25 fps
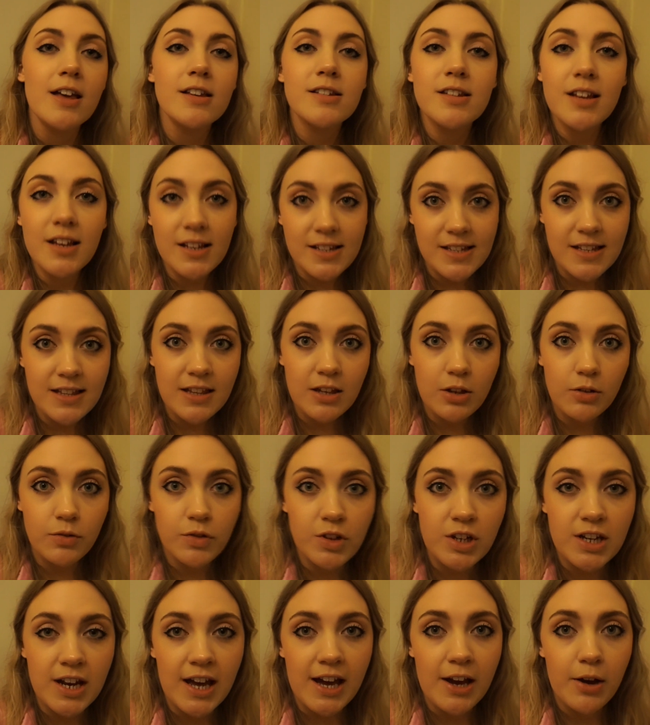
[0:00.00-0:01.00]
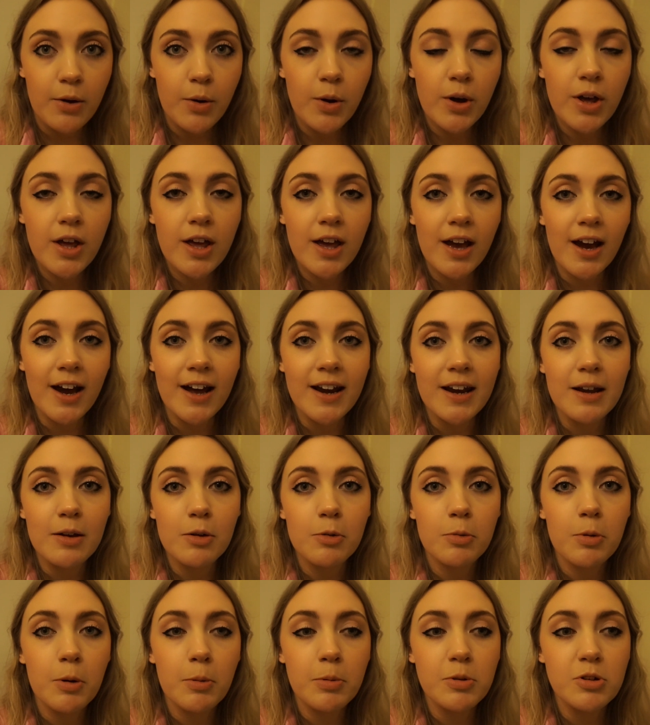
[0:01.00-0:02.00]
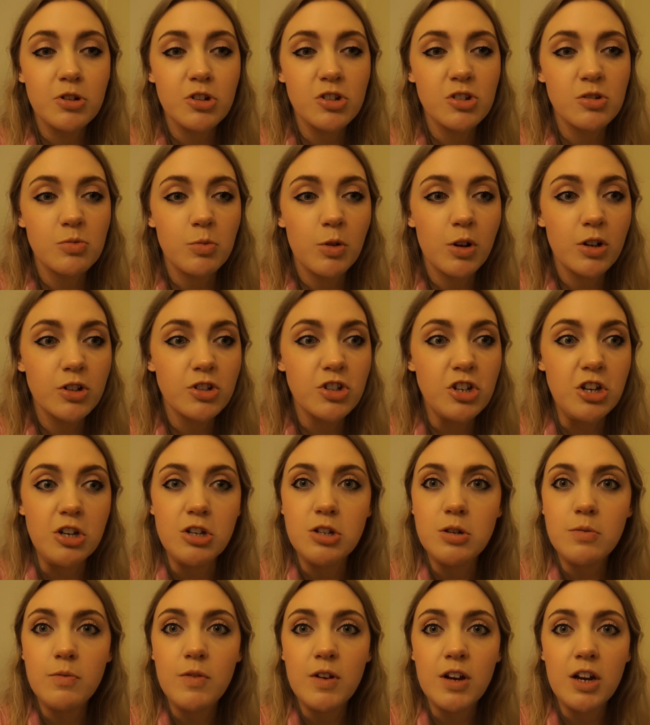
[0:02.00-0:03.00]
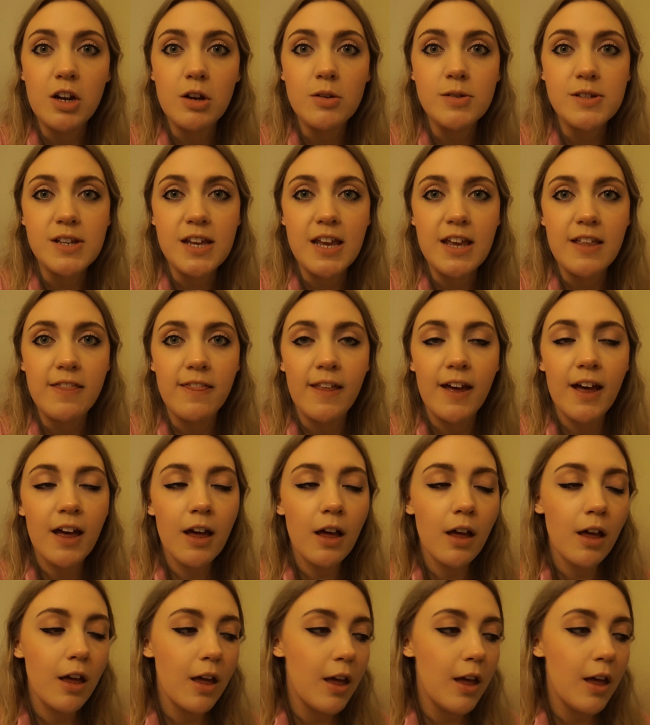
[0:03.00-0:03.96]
So that's in the oven now, and I'll probably just watch YouTube videos eating that.